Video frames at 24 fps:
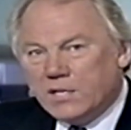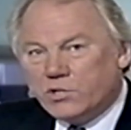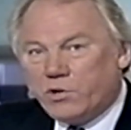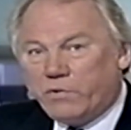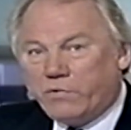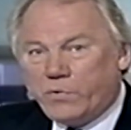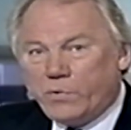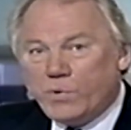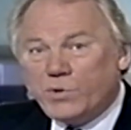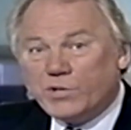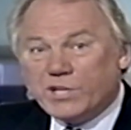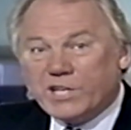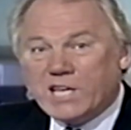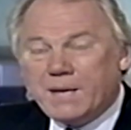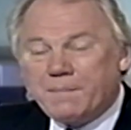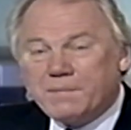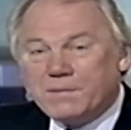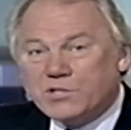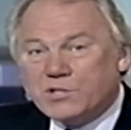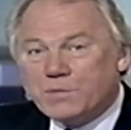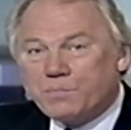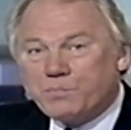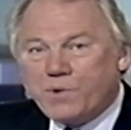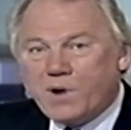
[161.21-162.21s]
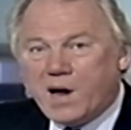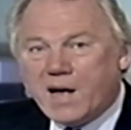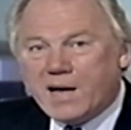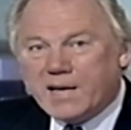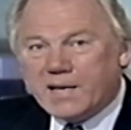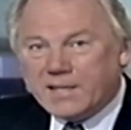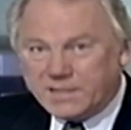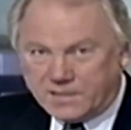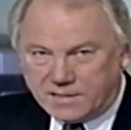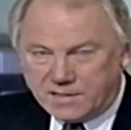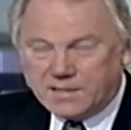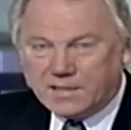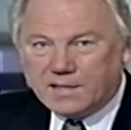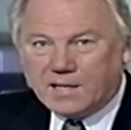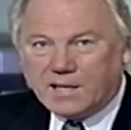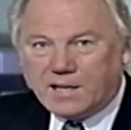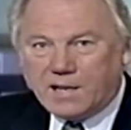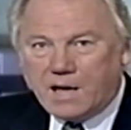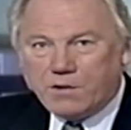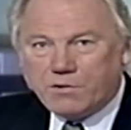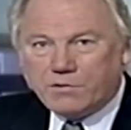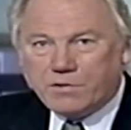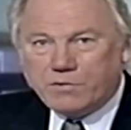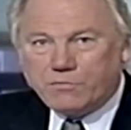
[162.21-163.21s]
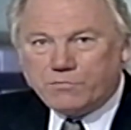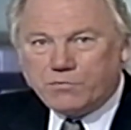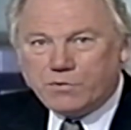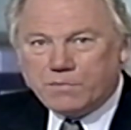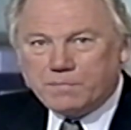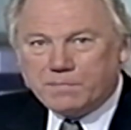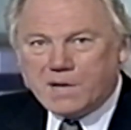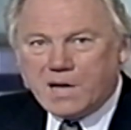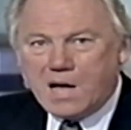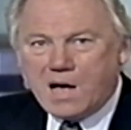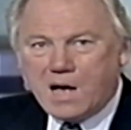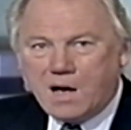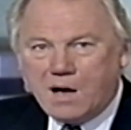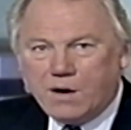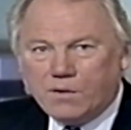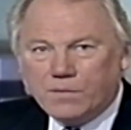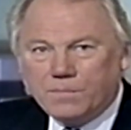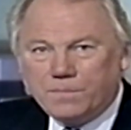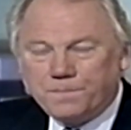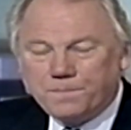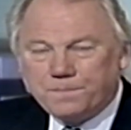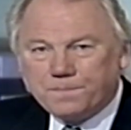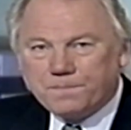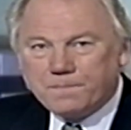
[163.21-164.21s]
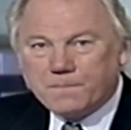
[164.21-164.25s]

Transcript: So if you want to keep the surprise, get out of the room now.